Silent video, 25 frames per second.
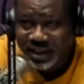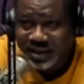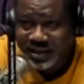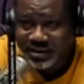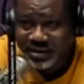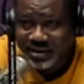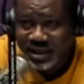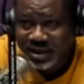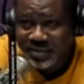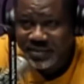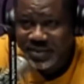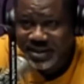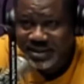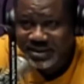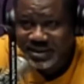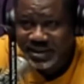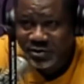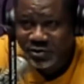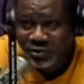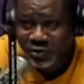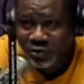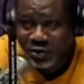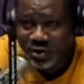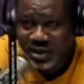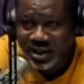Se ba se
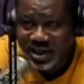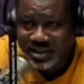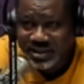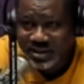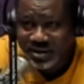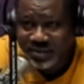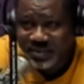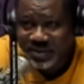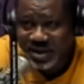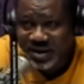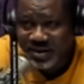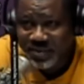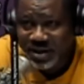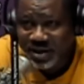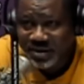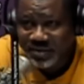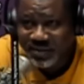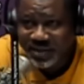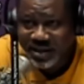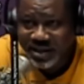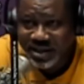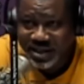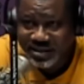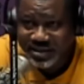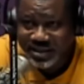wo na se be ma no
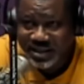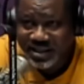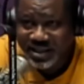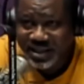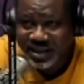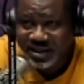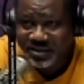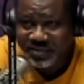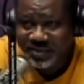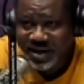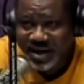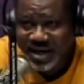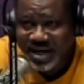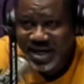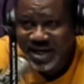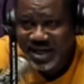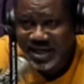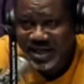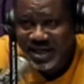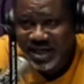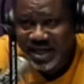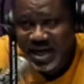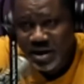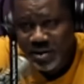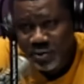beka se nya ne ba ya
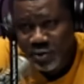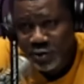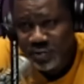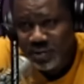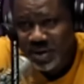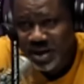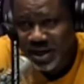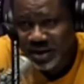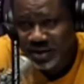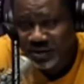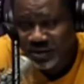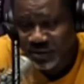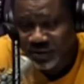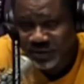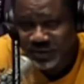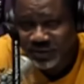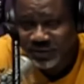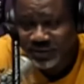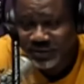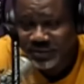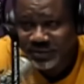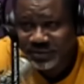na ha mo ma no ho e